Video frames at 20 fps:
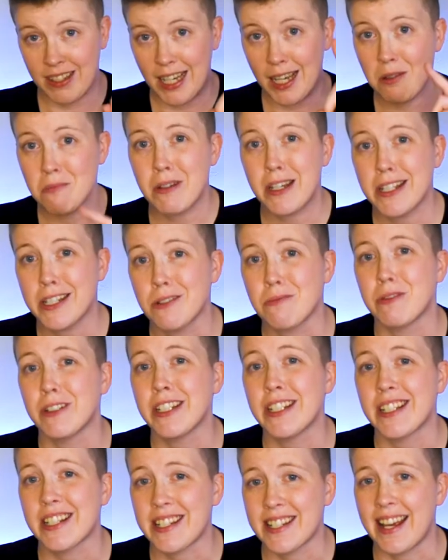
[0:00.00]
I bet you're
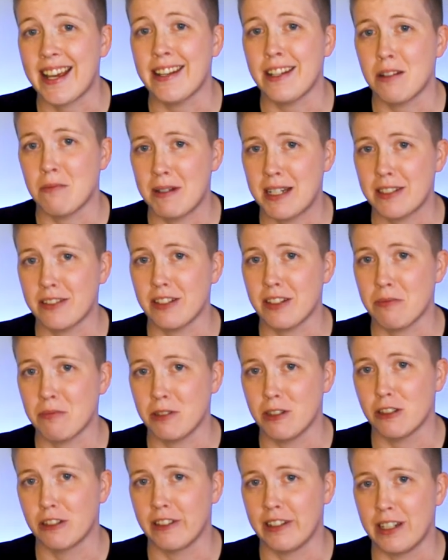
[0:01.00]
pretty excited about this
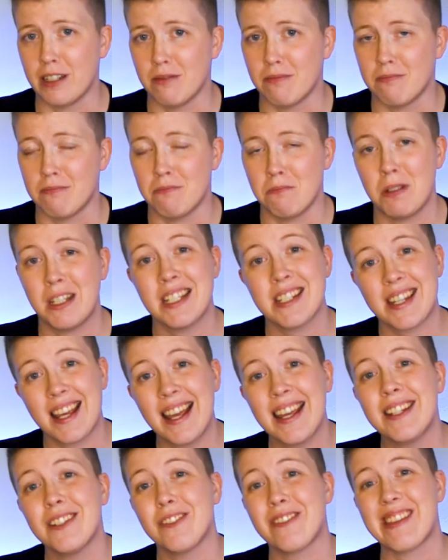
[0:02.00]
program, because
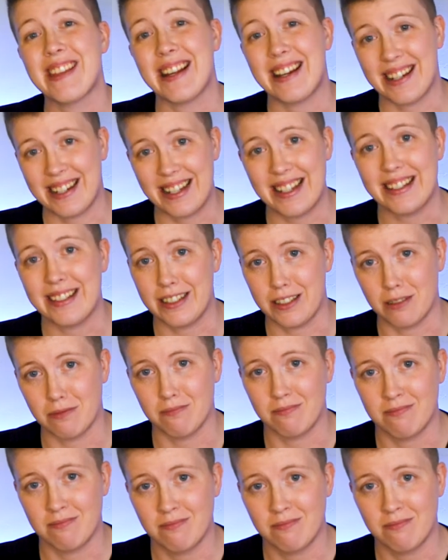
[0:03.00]
I know that I am.